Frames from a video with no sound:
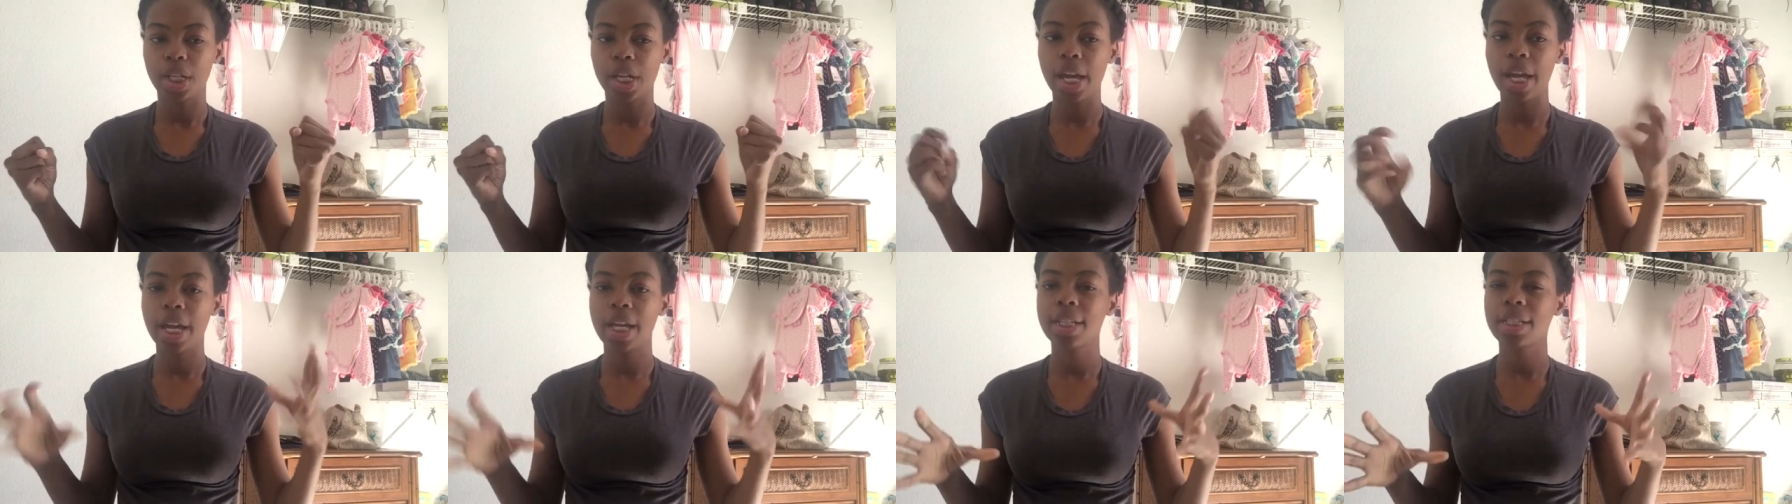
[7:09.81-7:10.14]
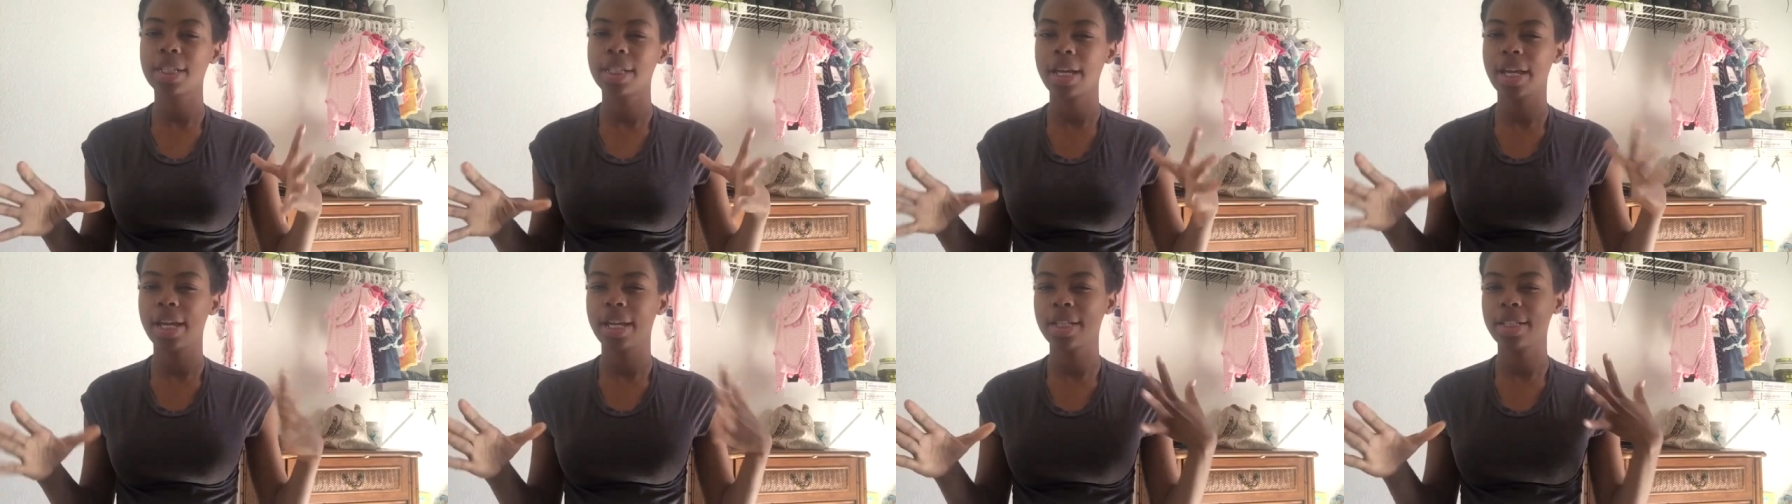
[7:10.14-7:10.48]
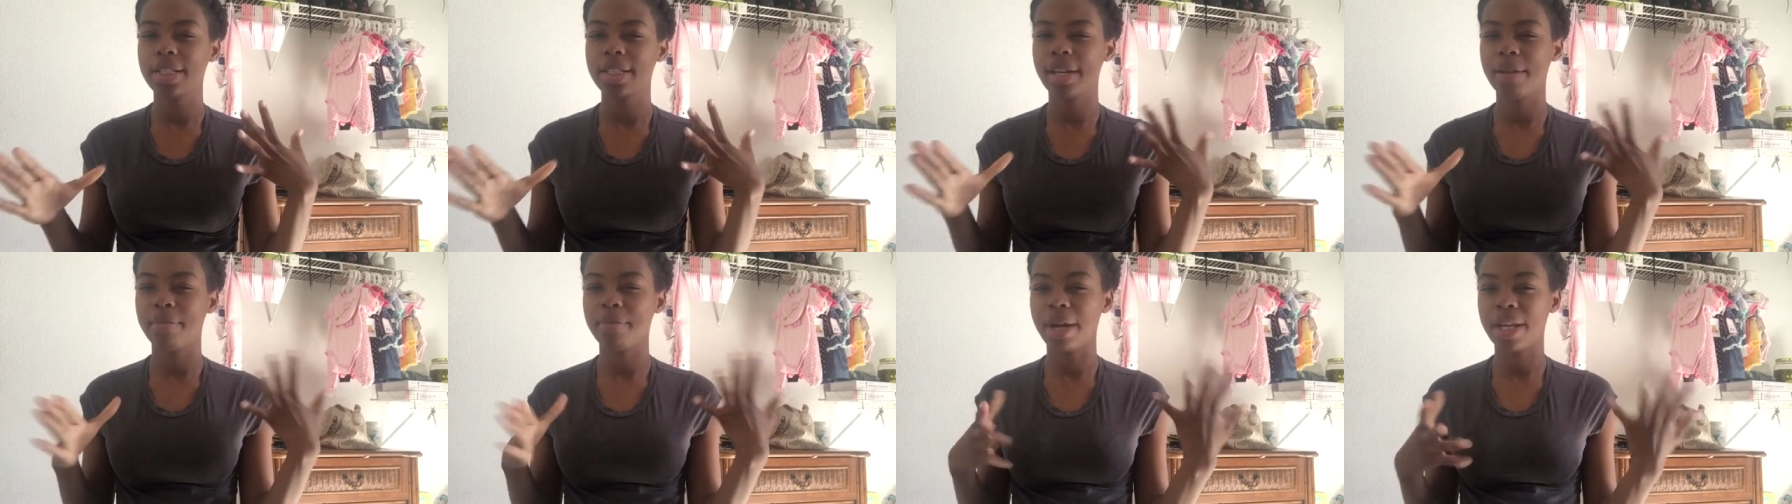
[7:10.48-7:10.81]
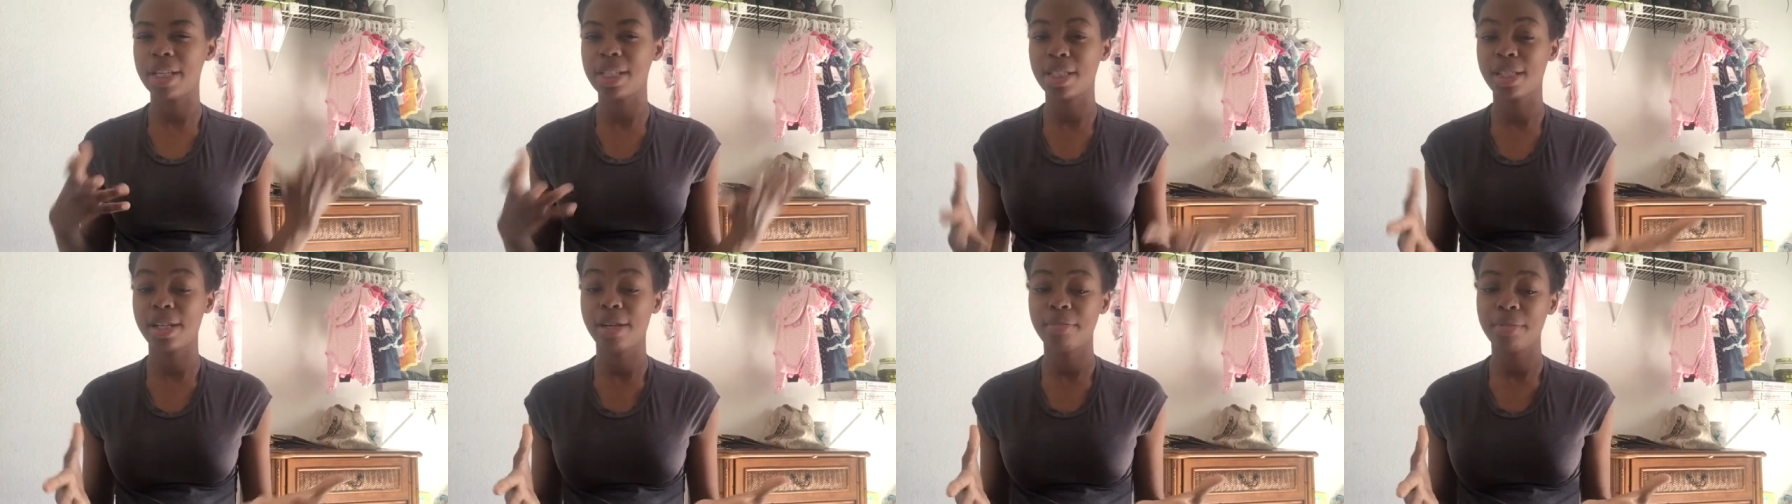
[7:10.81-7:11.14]
headstands in my
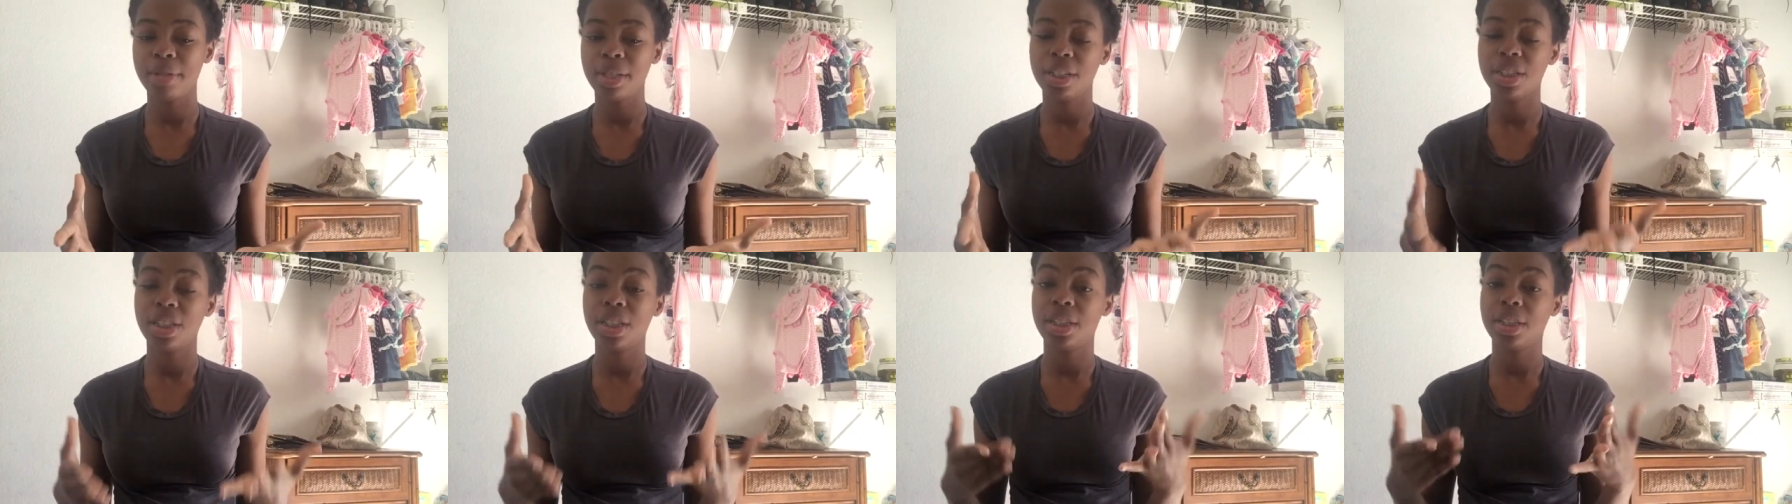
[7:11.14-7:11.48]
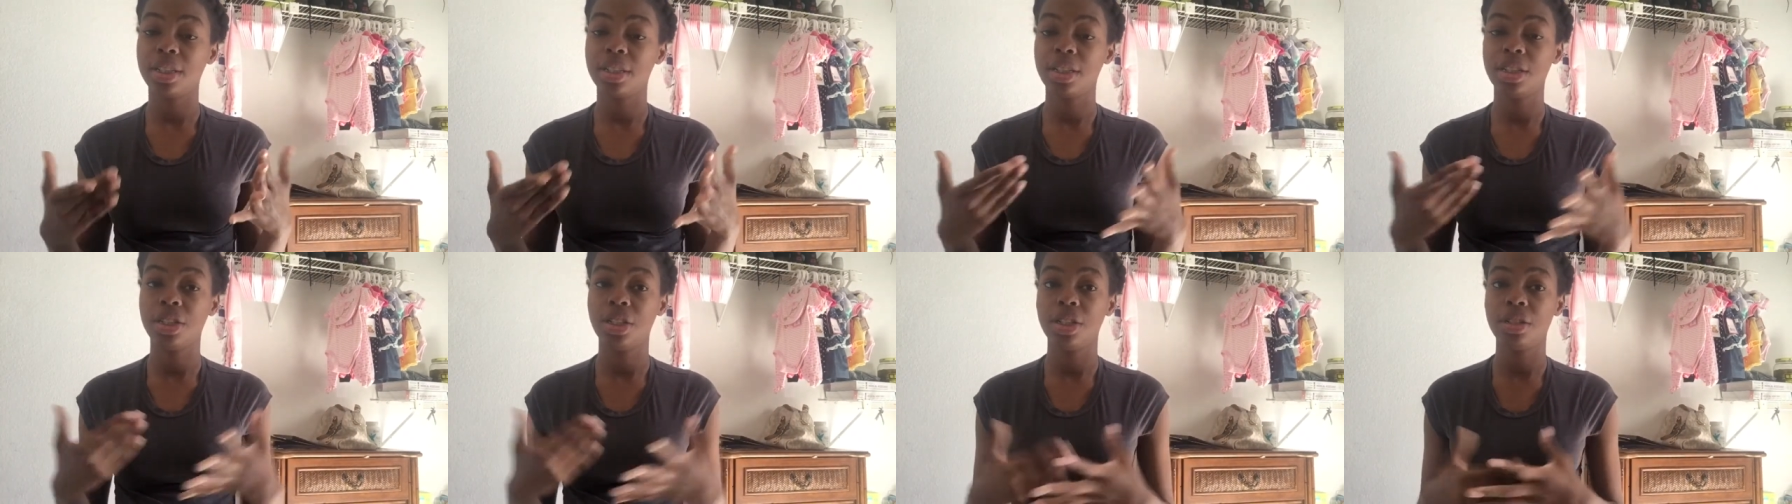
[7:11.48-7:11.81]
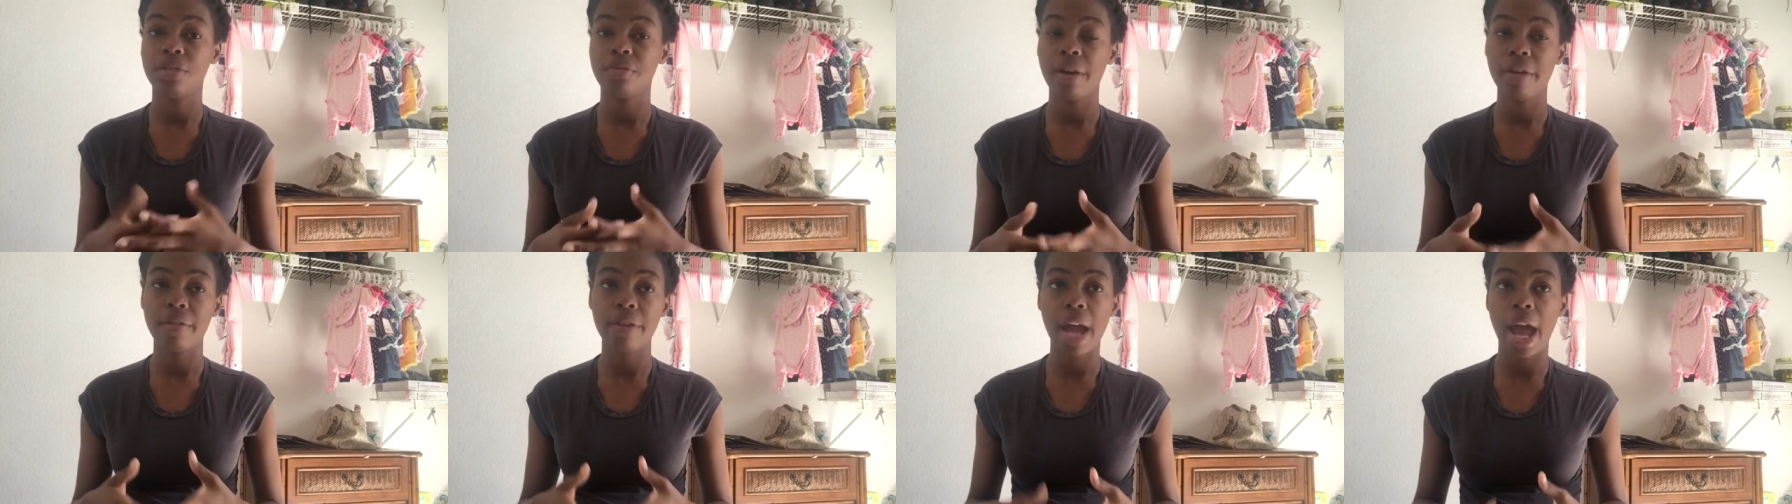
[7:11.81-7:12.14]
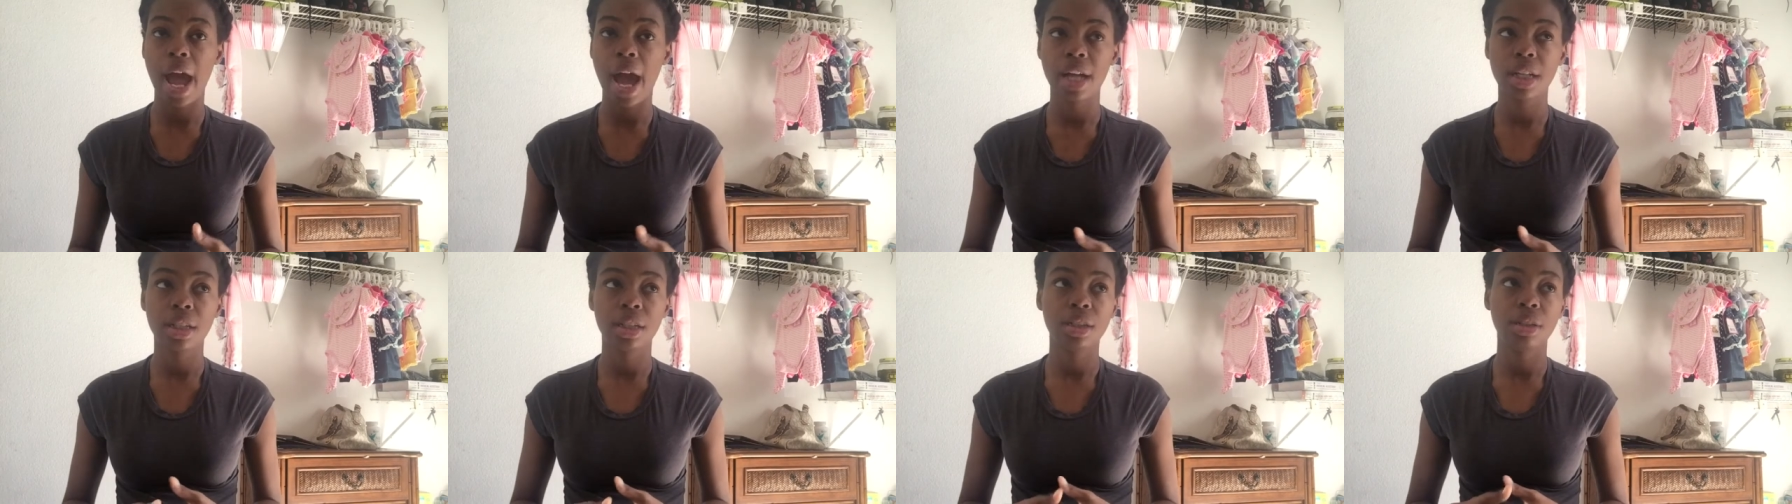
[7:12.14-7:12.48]
stomach, she, she's very
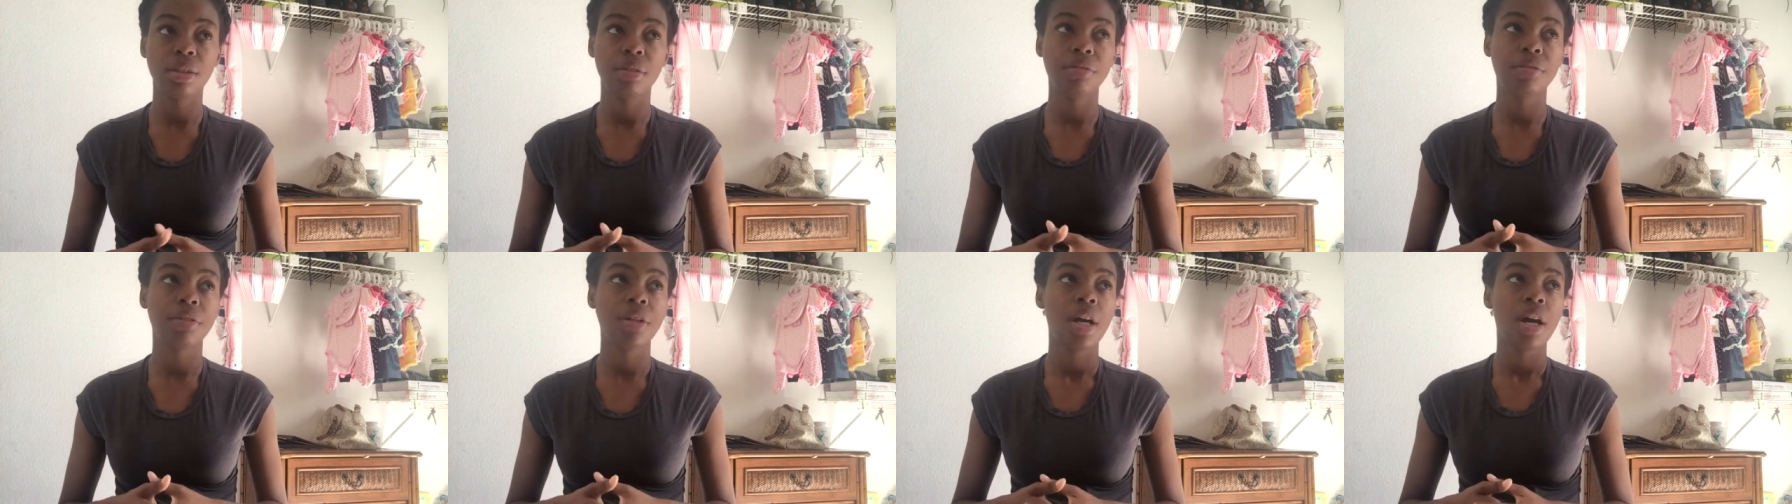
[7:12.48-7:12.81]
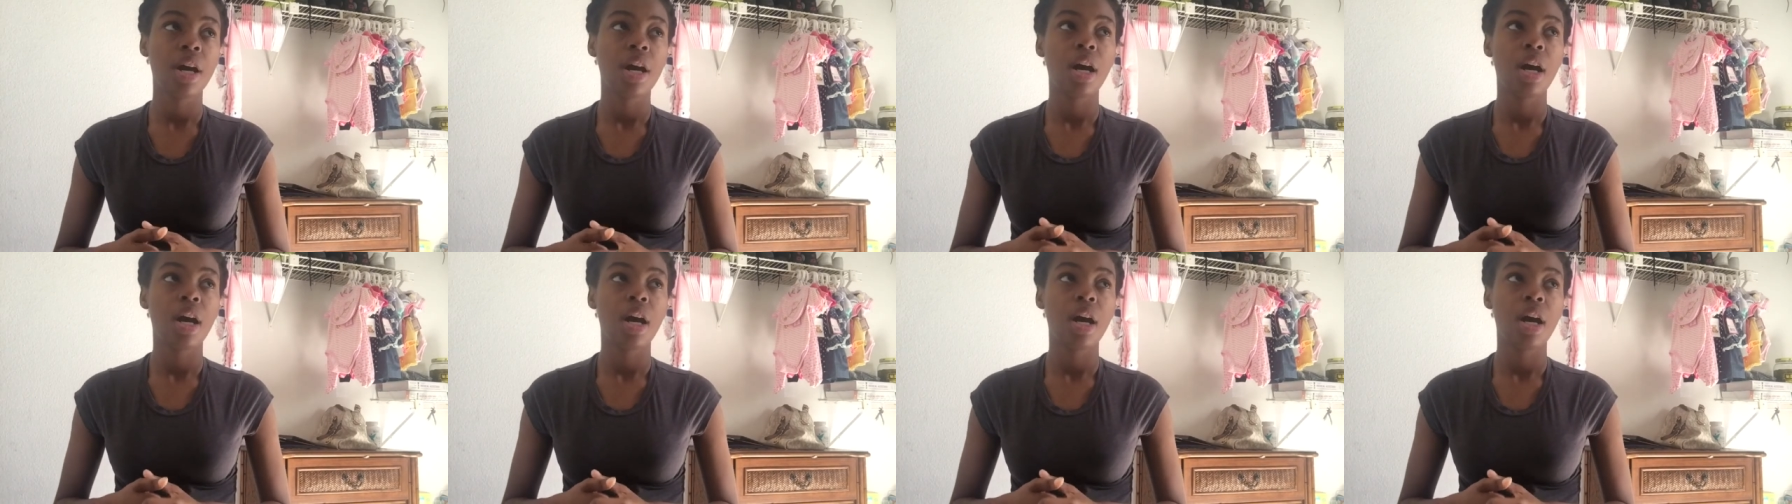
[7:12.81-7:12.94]
active.